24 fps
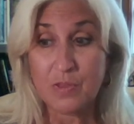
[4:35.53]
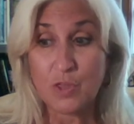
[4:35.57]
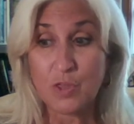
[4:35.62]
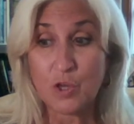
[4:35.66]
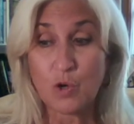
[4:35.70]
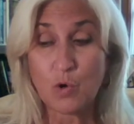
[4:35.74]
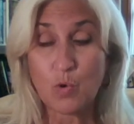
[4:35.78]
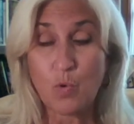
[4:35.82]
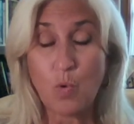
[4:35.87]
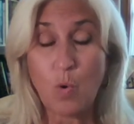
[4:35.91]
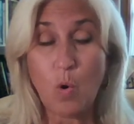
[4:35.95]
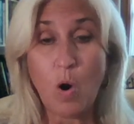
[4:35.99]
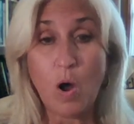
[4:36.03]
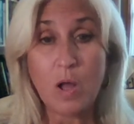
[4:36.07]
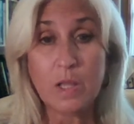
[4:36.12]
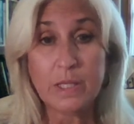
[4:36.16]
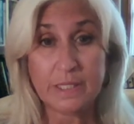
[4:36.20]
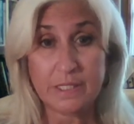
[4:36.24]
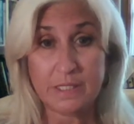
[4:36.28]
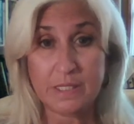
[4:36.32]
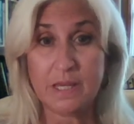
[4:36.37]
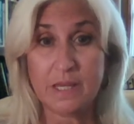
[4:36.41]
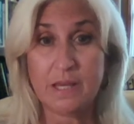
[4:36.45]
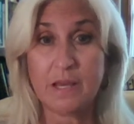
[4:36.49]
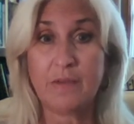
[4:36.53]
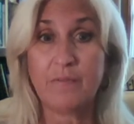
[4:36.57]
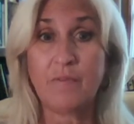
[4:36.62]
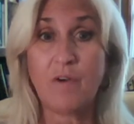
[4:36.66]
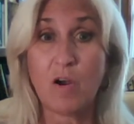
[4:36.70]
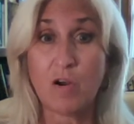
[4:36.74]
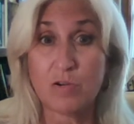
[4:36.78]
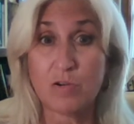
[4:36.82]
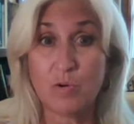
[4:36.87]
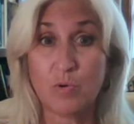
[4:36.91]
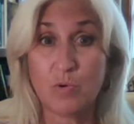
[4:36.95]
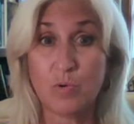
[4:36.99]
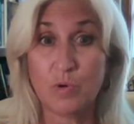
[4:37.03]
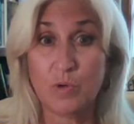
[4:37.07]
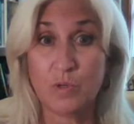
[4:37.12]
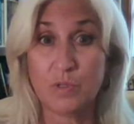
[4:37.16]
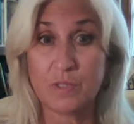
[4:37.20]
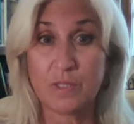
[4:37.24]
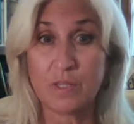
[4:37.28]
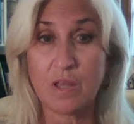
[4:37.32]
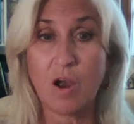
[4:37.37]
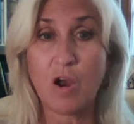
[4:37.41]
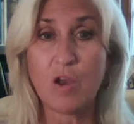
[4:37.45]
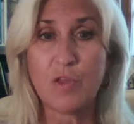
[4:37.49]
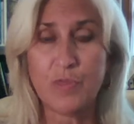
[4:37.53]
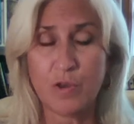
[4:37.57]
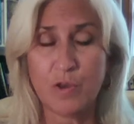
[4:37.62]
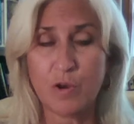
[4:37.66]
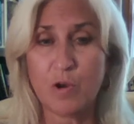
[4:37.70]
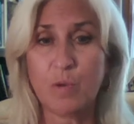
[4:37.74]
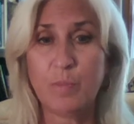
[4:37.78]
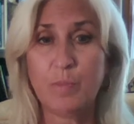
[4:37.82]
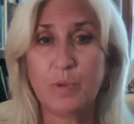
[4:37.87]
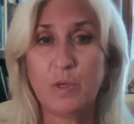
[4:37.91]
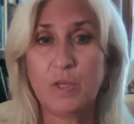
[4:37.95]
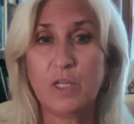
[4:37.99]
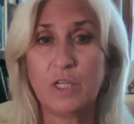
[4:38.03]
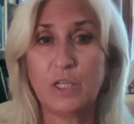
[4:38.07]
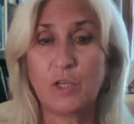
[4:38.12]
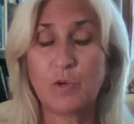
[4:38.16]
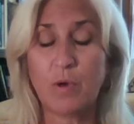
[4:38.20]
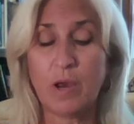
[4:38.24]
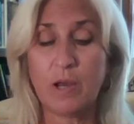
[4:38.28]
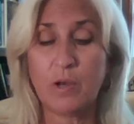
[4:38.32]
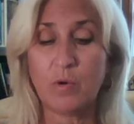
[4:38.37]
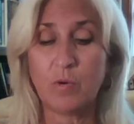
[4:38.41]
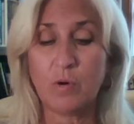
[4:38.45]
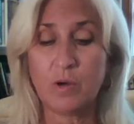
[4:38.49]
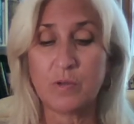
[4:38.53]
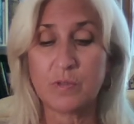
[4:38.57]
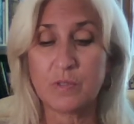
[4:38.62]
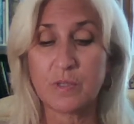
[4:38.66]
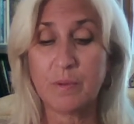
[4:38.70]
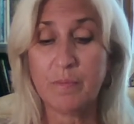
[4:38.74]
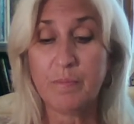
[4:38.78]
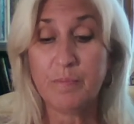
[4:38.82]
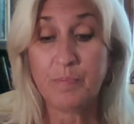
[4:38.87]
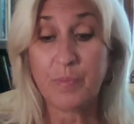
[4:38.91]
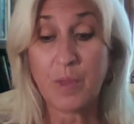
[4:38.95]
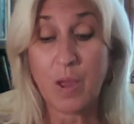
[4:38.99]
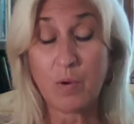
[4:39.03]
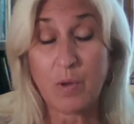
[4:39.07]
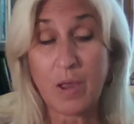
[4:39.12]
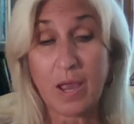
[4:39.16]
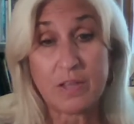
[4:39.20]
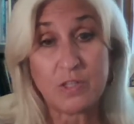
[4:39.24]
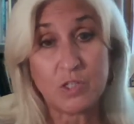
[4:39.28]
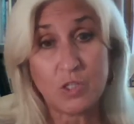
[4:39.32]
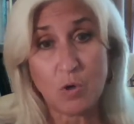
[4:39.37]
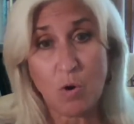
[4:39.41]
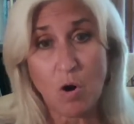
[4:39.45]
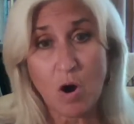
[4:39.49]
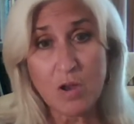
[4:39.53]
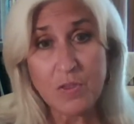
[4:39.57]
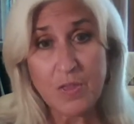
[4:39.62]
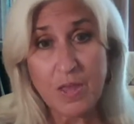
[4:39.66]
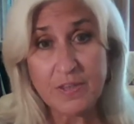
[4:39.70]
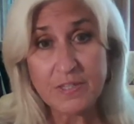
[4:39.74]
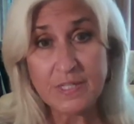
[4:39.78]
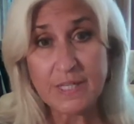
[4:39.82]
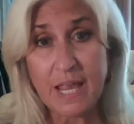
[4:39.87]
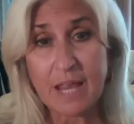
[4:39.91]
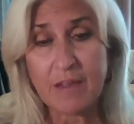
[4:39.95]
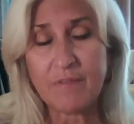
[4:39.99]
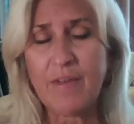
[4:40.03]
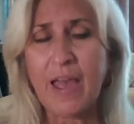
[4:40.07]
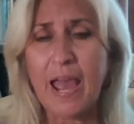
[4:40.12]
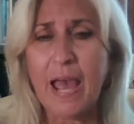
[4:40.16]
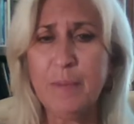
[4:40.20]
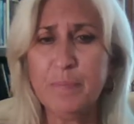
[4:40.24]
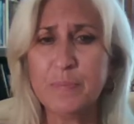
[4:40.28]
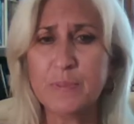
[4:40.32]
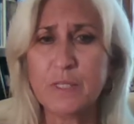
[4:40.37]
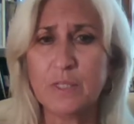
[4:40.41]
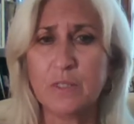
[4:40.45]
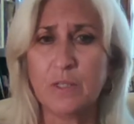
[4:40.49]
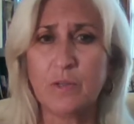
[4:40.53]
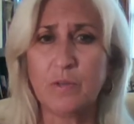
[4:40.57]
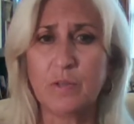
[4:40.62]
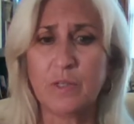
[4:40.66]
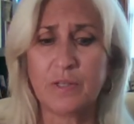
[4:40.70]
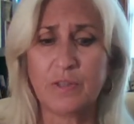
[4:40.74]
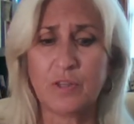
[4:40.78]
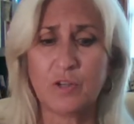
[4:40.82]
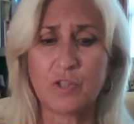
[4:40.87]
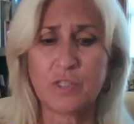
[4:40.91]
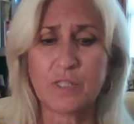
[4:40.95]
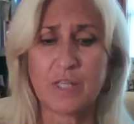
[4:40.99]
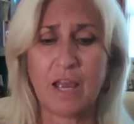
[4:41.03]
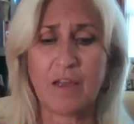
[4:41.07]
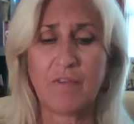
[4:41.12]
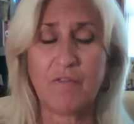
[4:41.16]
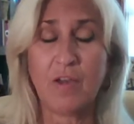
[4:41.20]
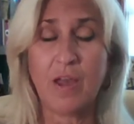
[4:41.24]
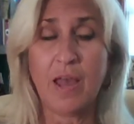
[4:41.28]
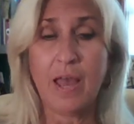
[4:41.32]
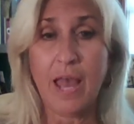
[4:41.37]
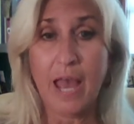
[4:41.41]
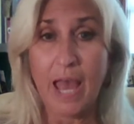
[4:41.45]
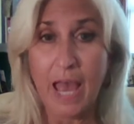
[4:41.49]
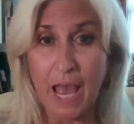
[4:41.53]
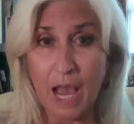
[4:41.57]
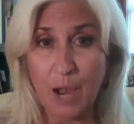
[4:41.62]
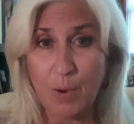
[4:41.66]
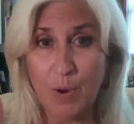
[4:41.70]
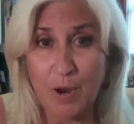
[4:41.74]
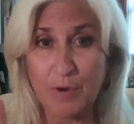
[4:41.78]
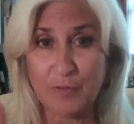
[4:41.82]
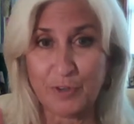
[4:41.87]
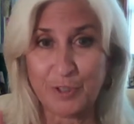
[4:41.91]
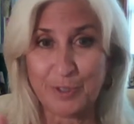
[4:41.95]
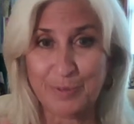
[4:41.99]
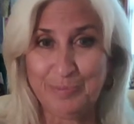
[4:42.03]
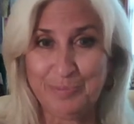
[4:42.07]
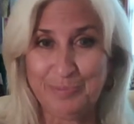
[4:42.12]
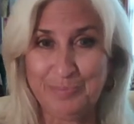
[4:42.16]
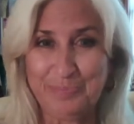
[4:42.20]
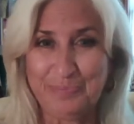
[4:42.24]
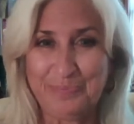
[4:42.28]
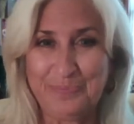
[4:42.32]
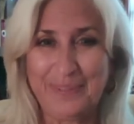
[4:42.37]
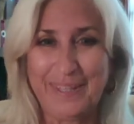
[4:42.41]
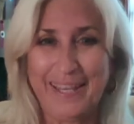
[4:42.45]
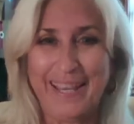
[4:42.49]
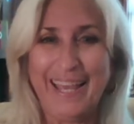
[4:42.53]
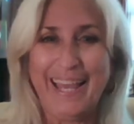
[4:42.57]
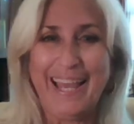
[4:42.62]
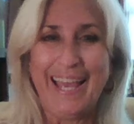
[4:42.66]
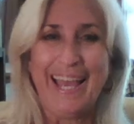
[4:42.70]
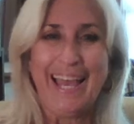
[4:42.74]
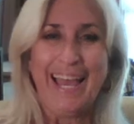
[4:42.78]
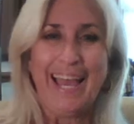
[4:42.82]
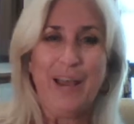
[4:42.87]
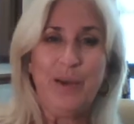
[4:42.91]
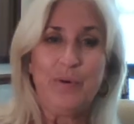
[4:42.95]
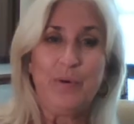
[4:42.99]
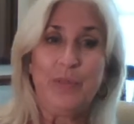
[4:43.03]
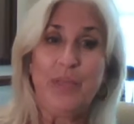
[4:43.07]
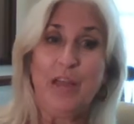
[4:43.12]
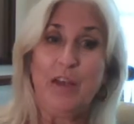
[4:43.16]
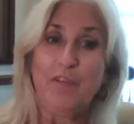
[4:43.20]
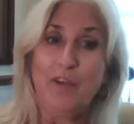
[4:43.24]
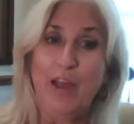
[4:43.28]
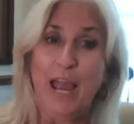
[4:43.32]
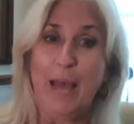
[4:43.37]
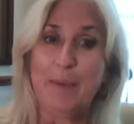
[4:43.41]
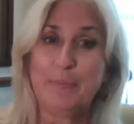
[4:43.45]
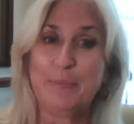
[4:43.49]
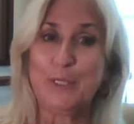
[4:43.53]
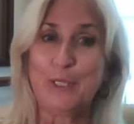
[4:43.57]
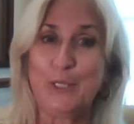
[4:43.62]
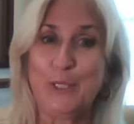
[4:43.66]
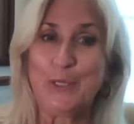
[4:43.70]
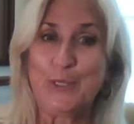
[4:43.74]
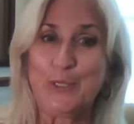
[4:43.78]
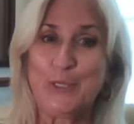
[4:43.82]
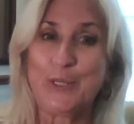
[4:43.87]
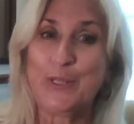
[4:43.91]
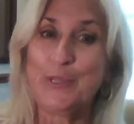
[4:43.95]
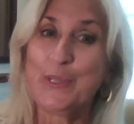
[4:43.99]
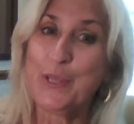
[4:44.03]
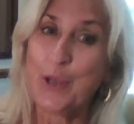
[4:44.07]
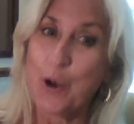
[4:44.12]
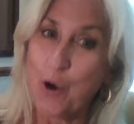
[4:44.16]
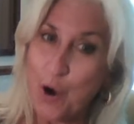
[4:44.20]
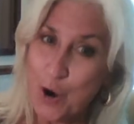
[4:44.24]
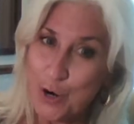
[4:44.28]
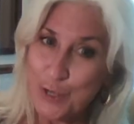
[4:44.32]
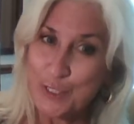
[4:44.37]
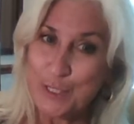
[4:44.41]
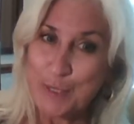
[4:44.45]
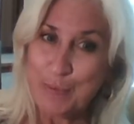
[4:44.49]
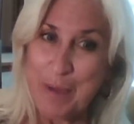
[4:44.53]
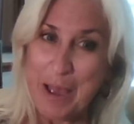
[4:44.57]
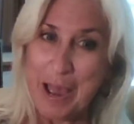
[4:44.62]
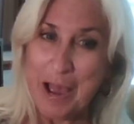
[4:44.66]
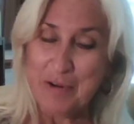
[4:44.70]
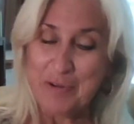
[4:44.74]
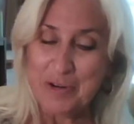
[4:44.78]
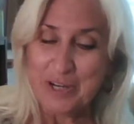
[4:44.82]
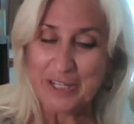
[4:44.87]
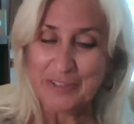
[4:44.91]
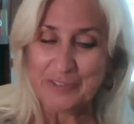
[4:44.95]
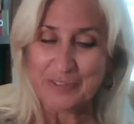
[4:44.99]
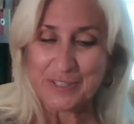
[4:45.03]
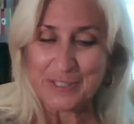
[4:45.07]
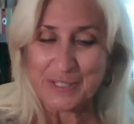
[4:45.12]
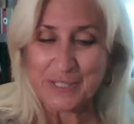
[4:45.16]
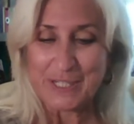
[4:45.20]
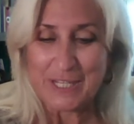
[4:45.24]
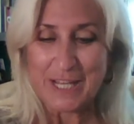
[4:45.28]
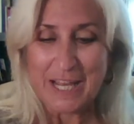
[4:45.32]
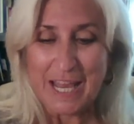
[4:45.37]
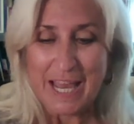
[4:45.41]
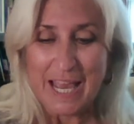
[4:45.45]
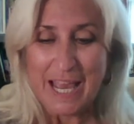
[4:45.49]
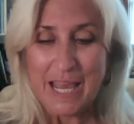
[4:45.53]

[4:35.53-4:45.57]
quality of our oils, our therapeutic grade oils. Okay, so are they safe? Absolutely, they're safe. However, with every absolution, there are some howevers.